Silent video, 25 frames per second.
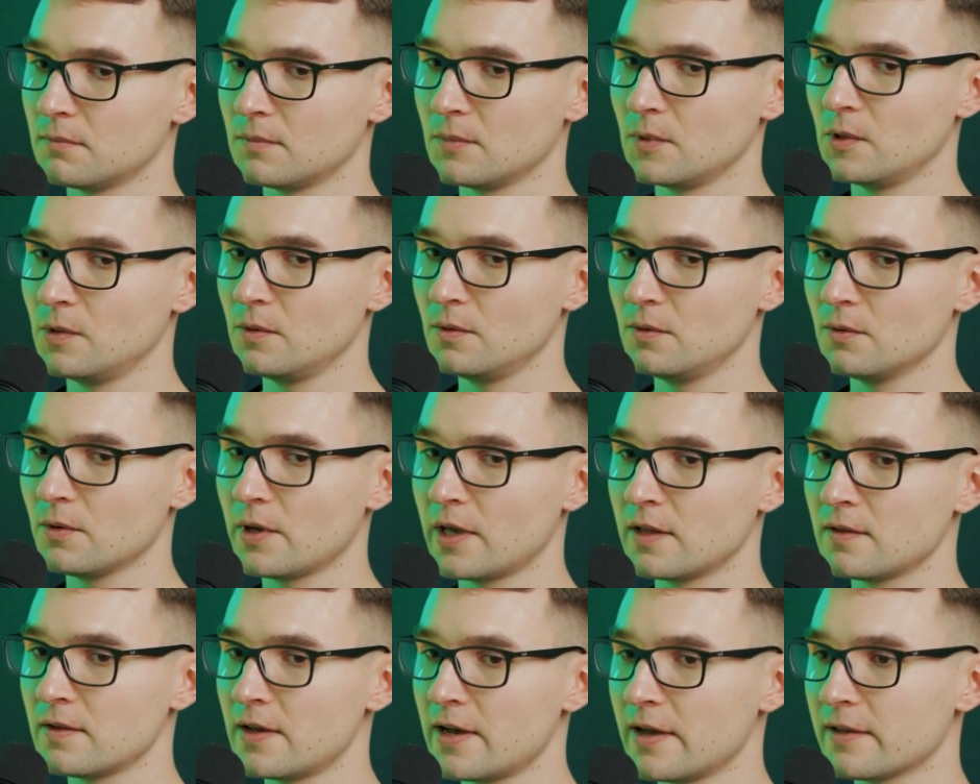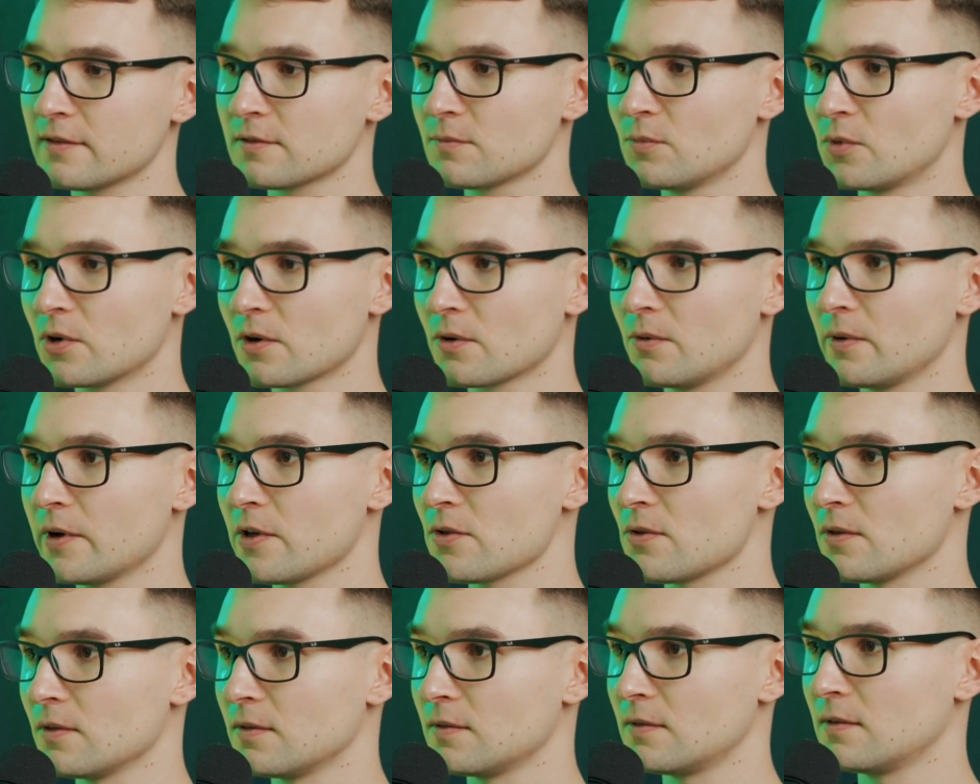You can ask more
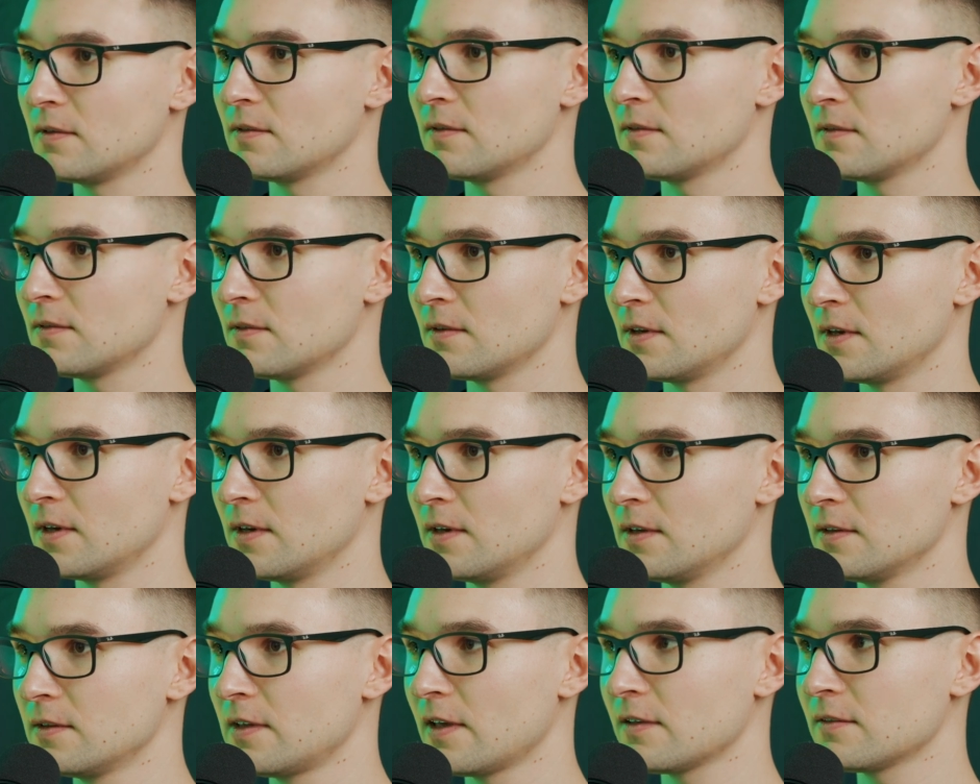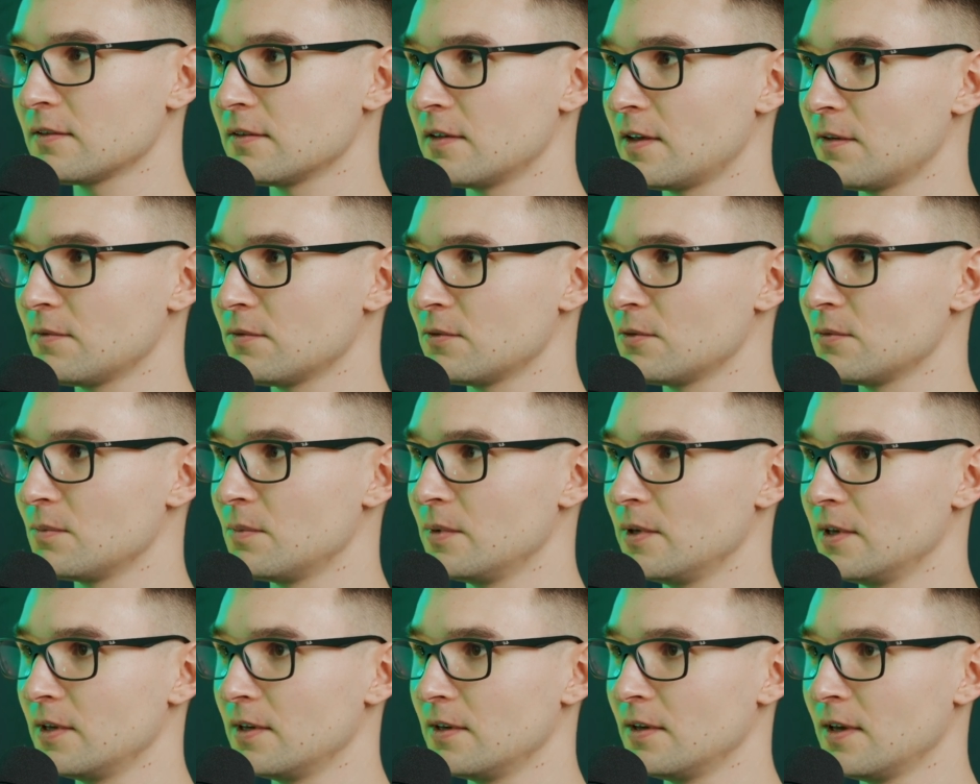questions. It doesn't have to
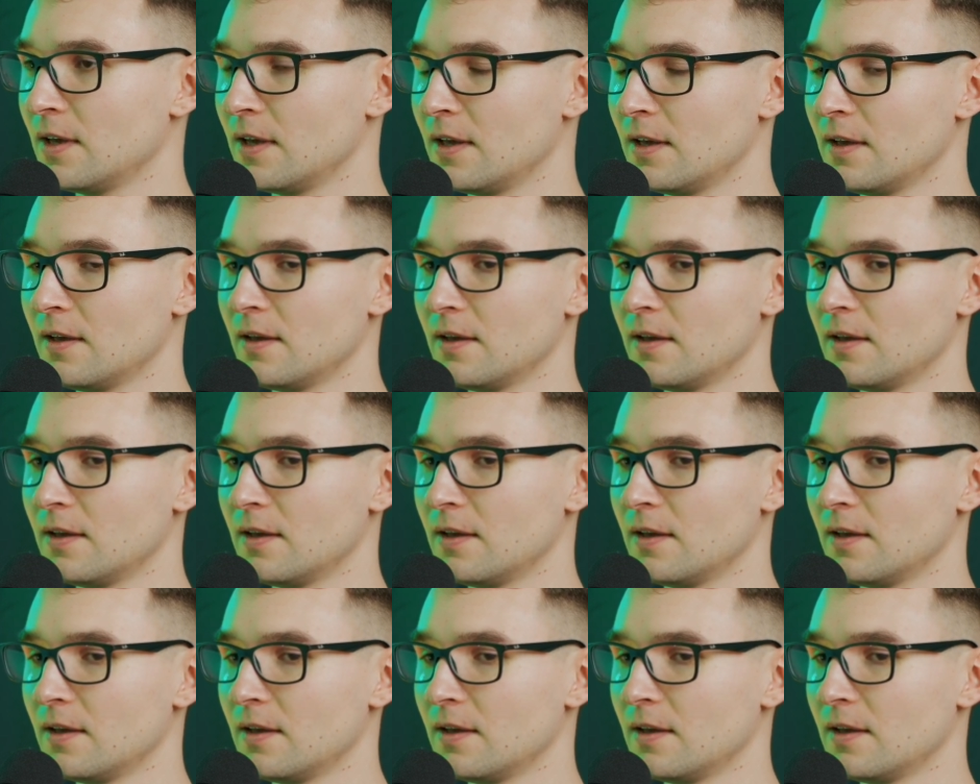be.